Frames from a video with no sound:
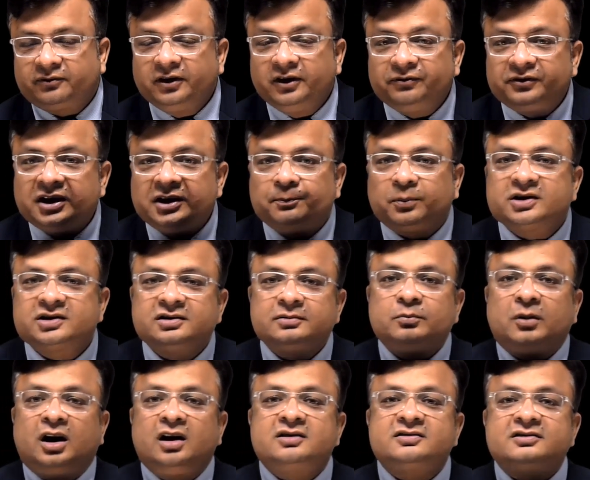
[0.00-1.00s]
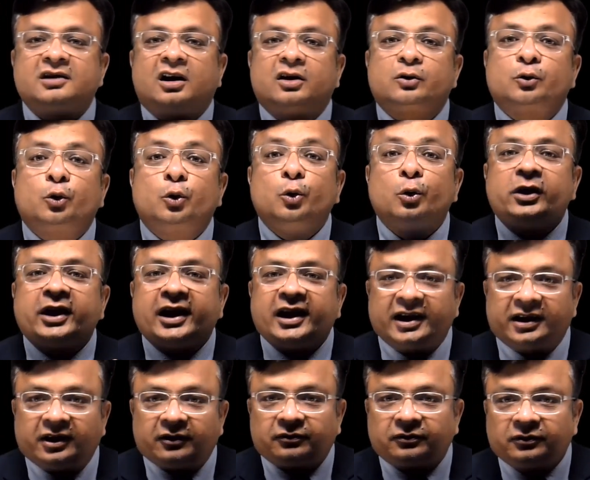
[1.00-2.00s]
50% marks are good
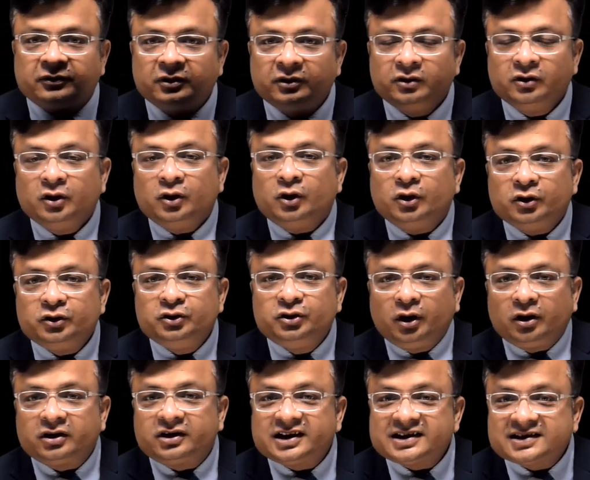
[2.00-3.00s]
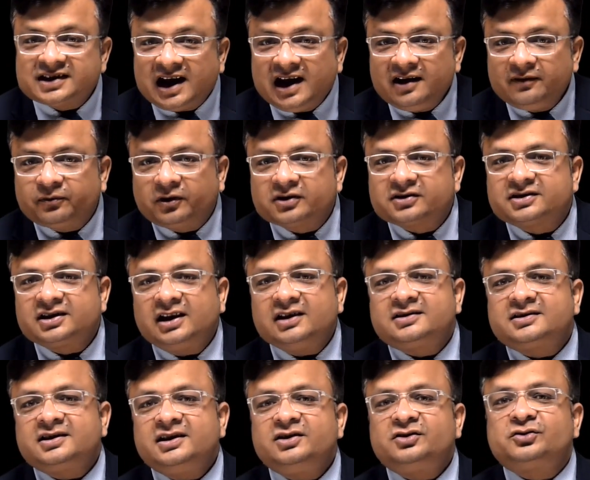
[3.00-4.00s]
enough. Your desire for
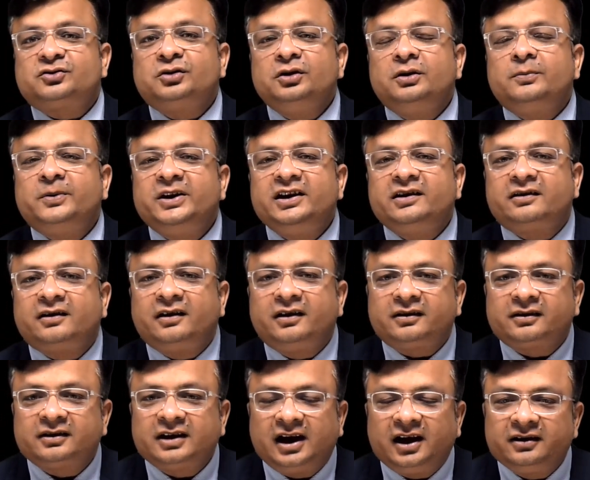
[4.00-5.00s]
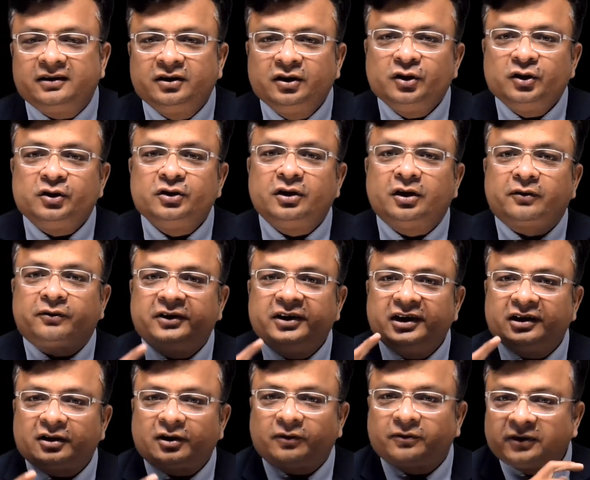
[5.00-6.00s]
success should be greater than your
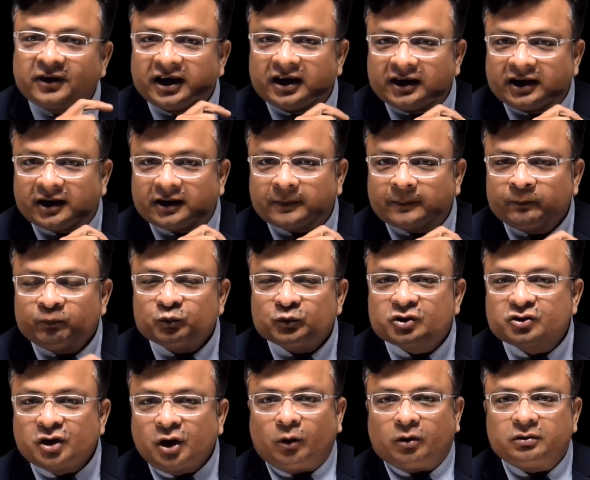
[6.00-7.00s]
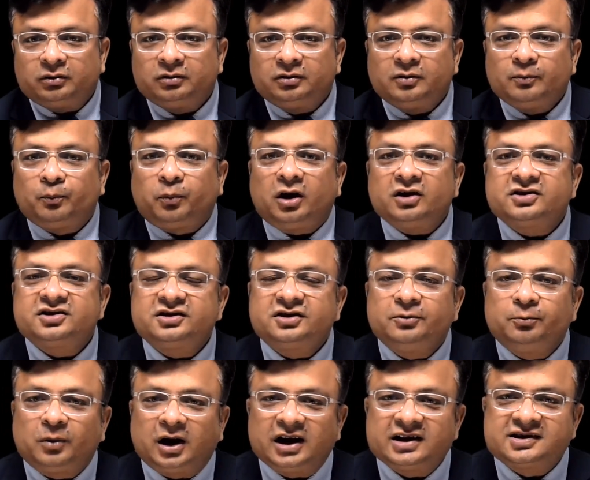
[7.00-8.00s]
fear of failure. So, positive
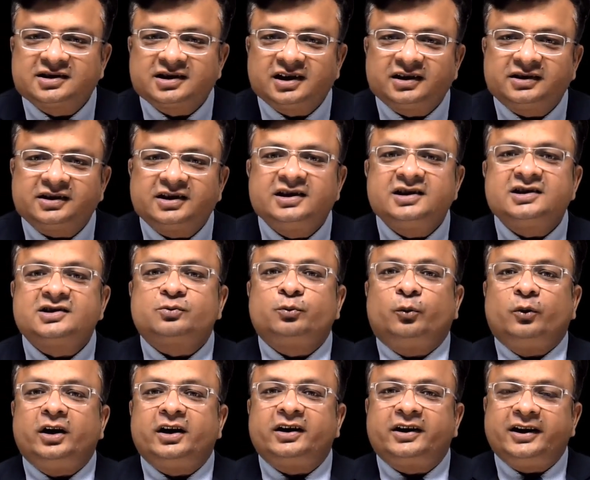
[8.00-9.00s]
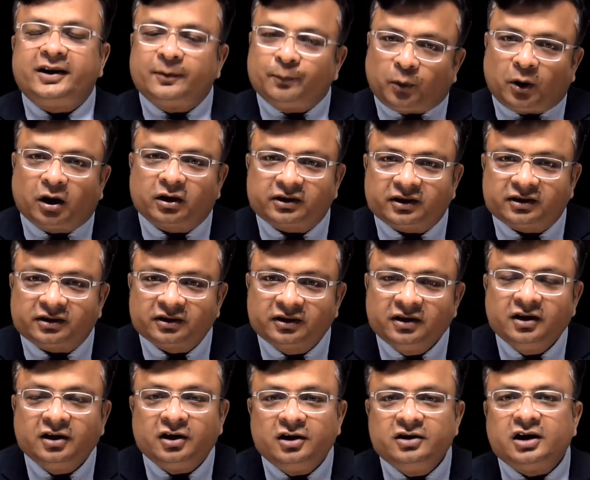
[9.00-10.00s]
mindset is very important.
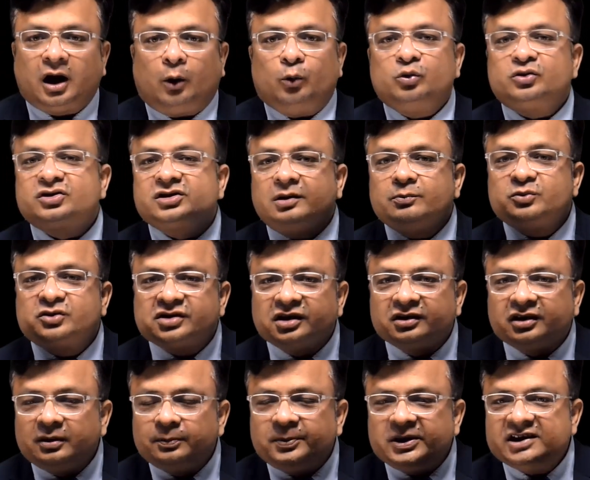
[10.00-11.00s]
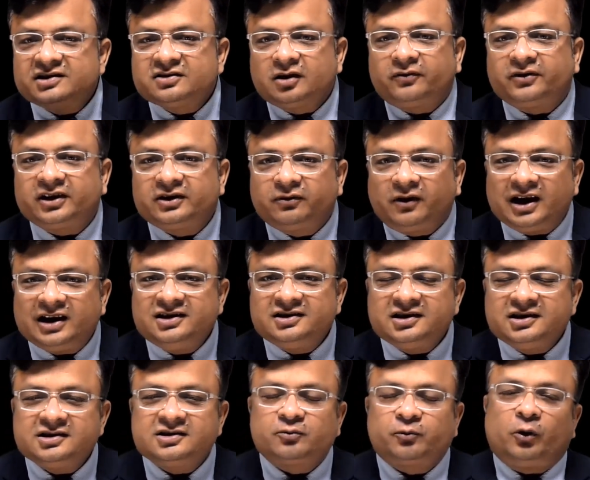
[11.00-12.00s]
Now, some general piece of
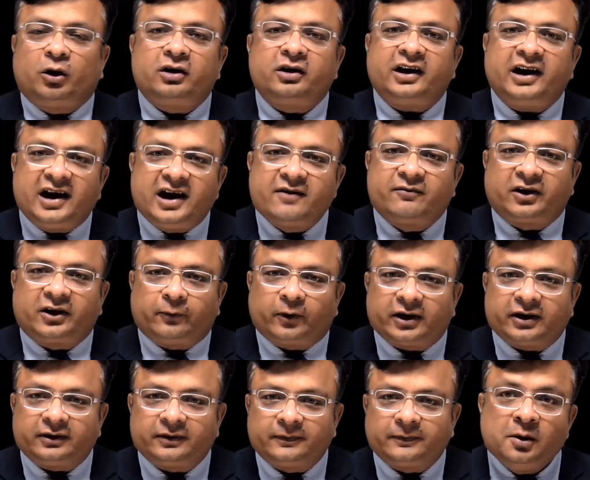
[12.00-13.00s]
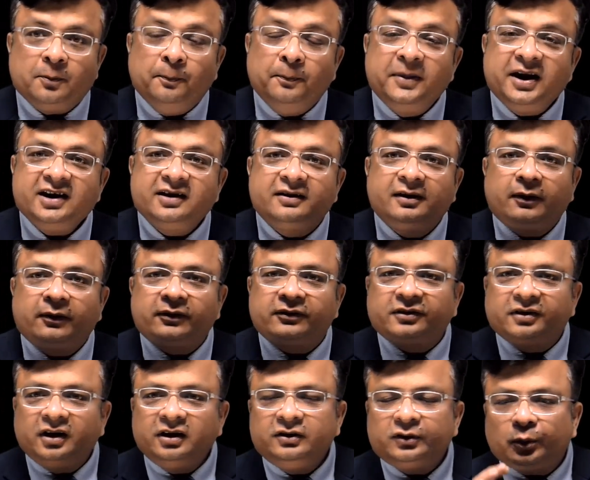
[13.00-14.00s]
advices for everyone. Make
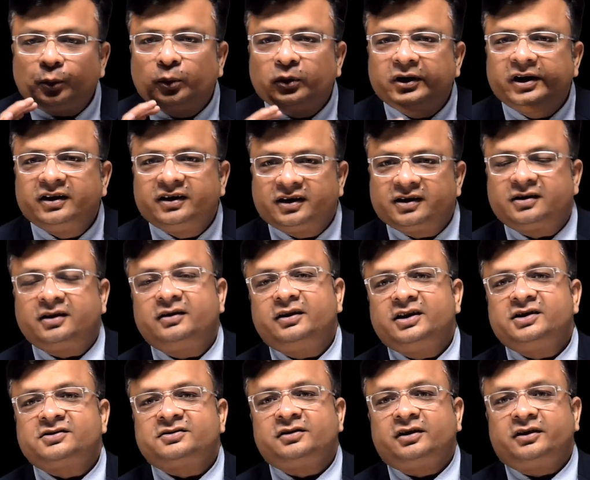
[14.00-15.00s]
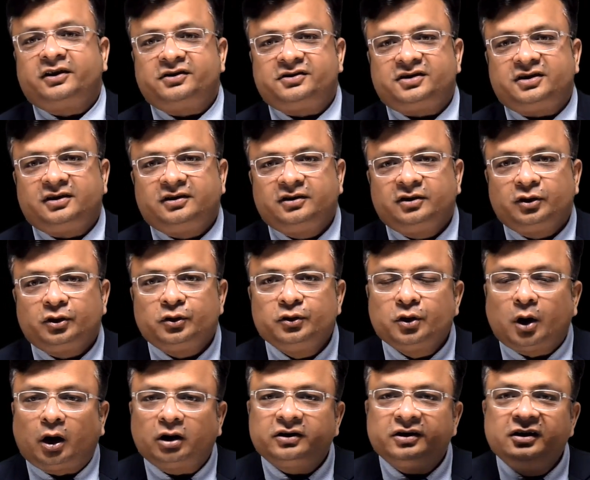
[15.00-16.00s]
result-oriented strategy,
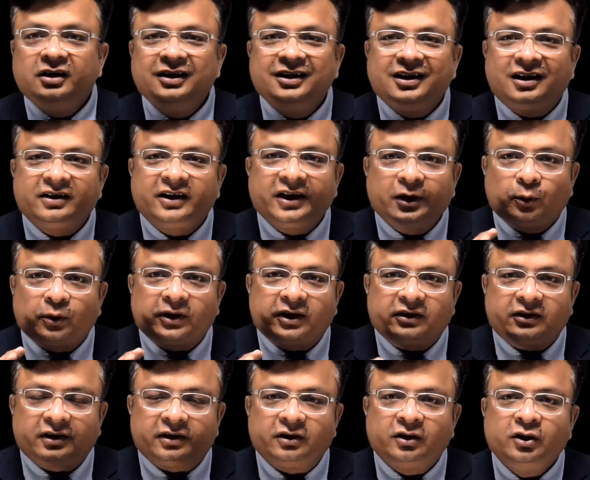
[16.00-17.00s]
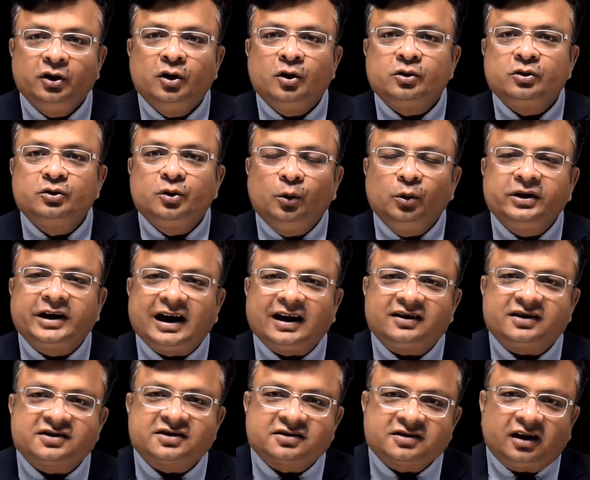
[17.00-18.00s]
not learning-oriented. Don't
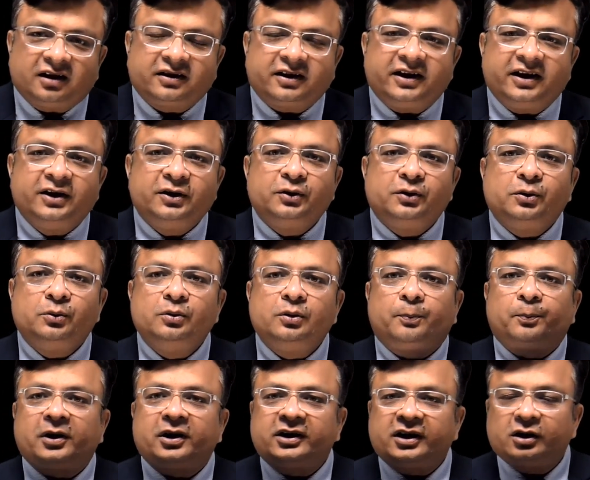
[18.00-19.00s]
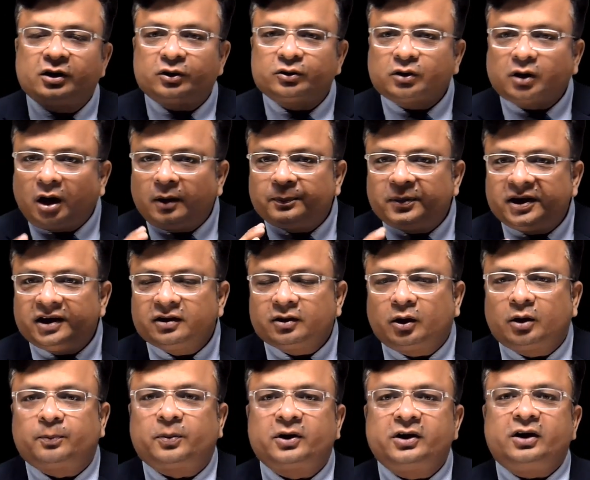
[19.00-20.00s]
get stuck into a particular topic
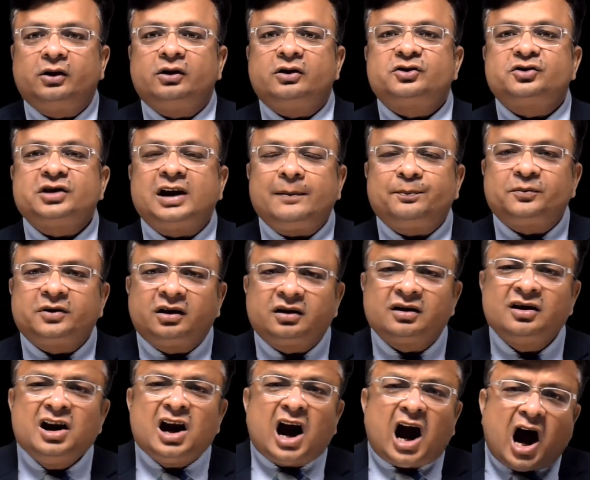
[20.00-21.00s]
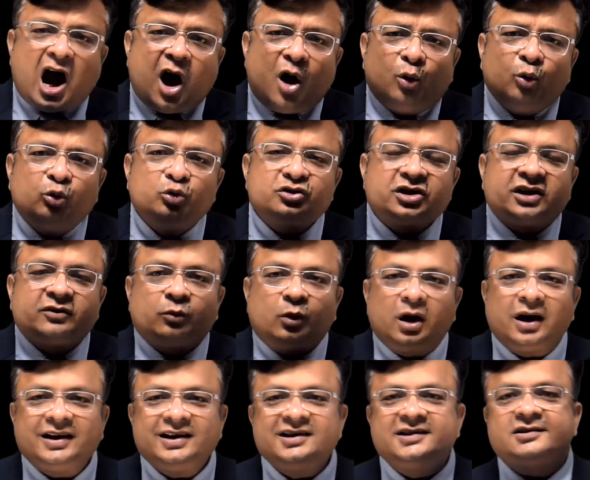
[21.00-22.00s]
or particular chapter, hows and
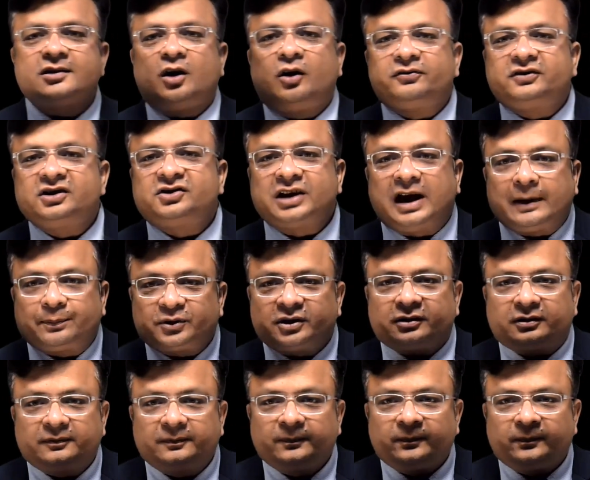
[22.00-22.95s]
whys of the chapter.